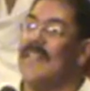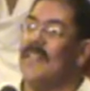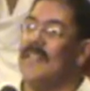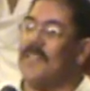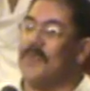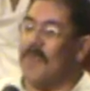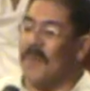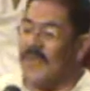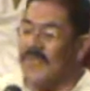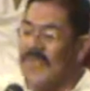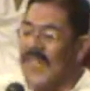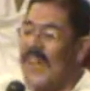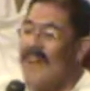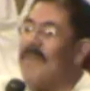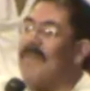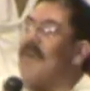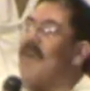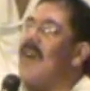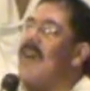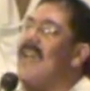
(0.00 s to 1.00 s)
You're supposed to
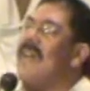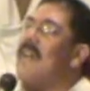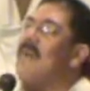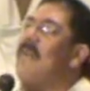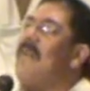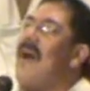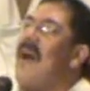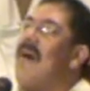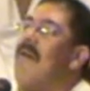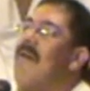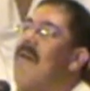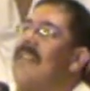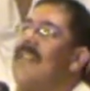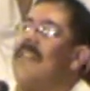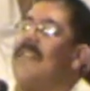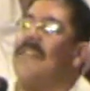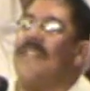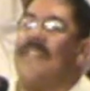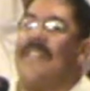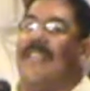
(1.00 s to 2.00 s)
have greater power
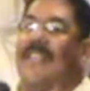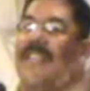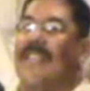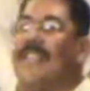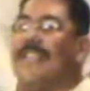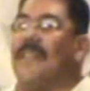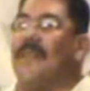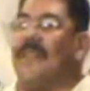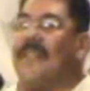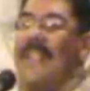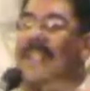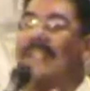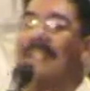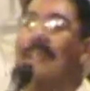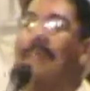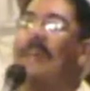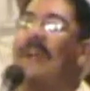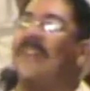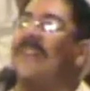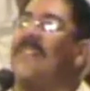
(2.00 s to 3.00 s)
in you than, than
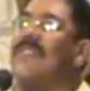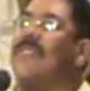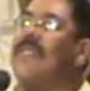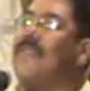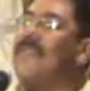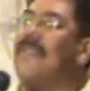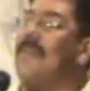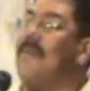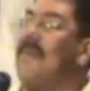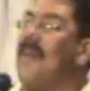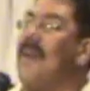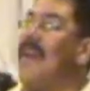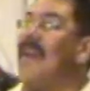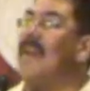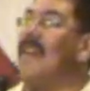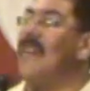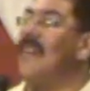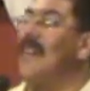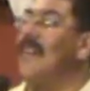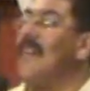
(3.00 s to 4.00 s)
the pressure that's coming
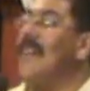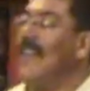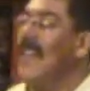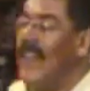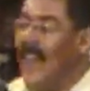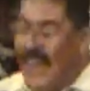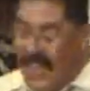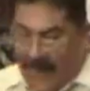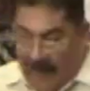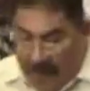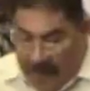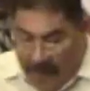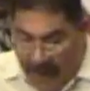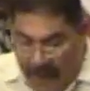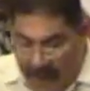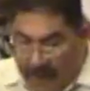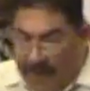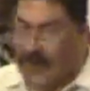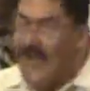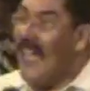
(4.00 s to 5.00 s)
on you, like a
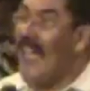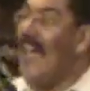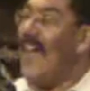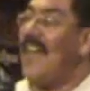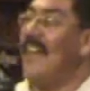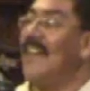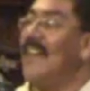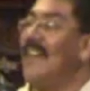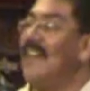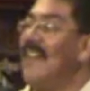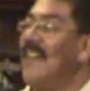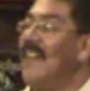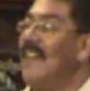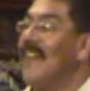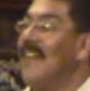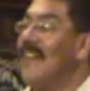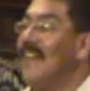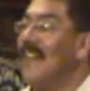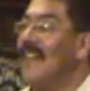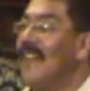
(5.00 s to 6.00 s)
pop can.
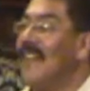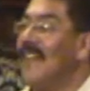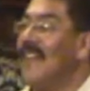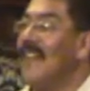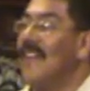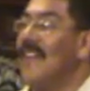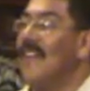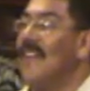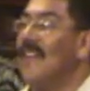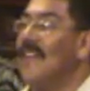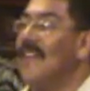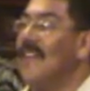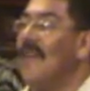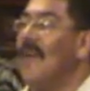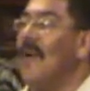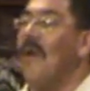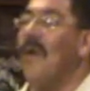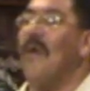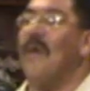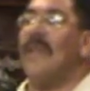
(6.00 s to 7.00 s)

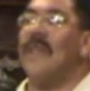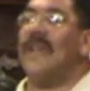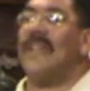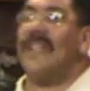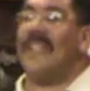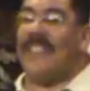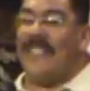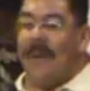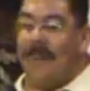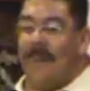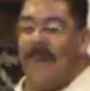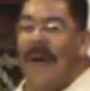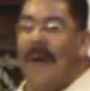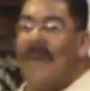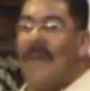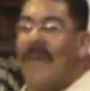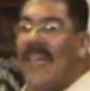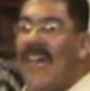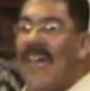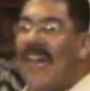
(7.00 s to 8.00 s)
Go home and get your
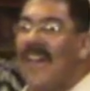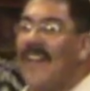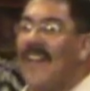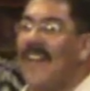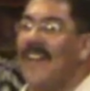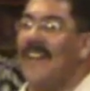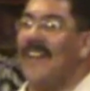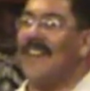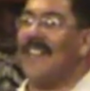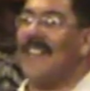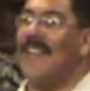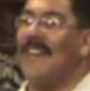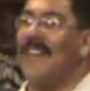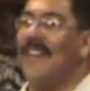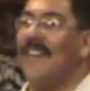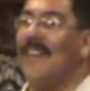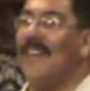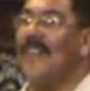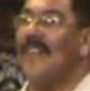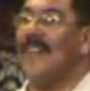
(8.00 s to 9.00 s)
pop can, because I
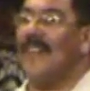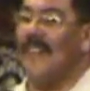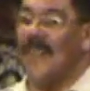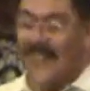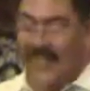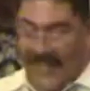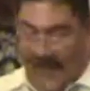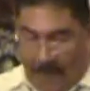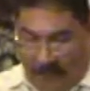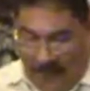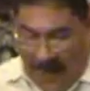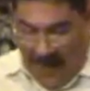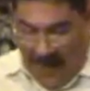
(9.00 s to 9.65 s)
know you're going to go get a